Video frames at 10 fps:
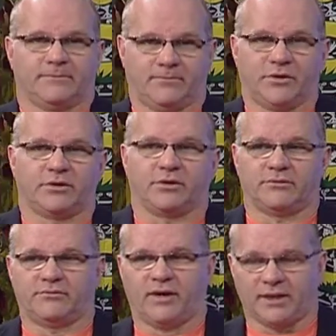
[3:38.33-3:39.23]
and you're going to
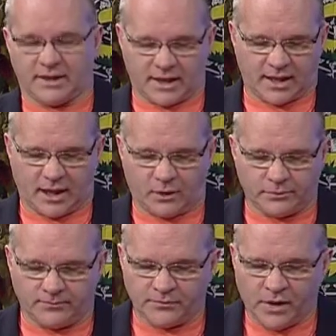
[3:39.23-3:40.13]
find that
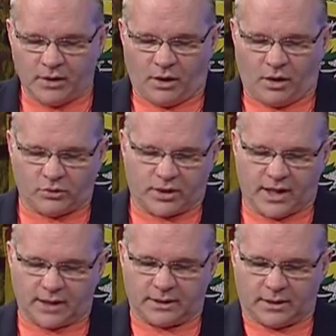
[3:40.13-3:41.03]
out.
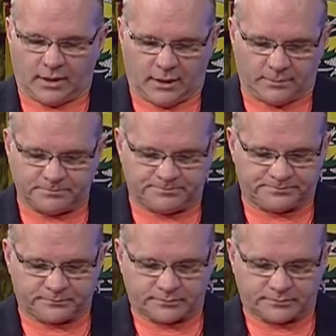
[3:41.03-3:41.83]
Okay. Now,